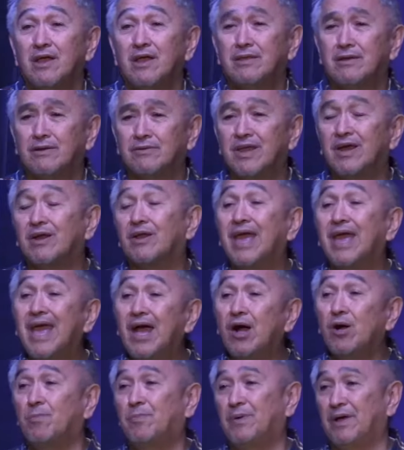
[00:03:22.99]
They're there to
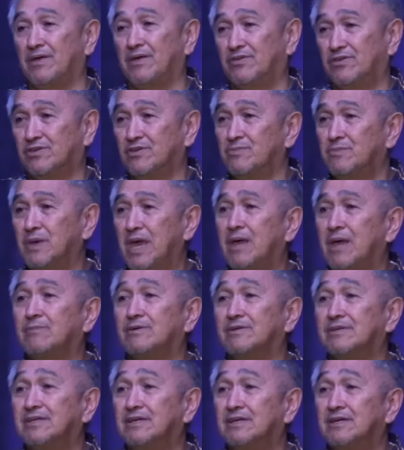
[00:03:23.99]
help us, to be
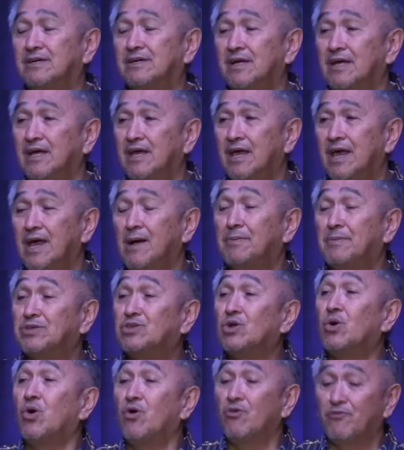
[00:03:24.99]
able to help us
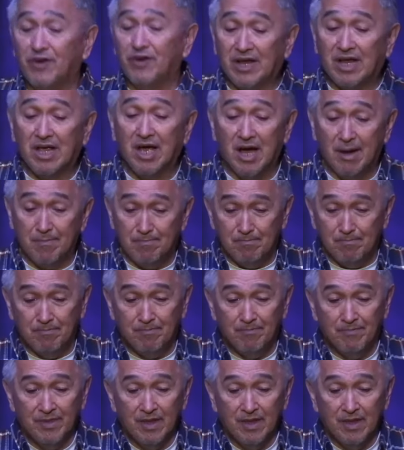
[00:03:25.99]
to overcome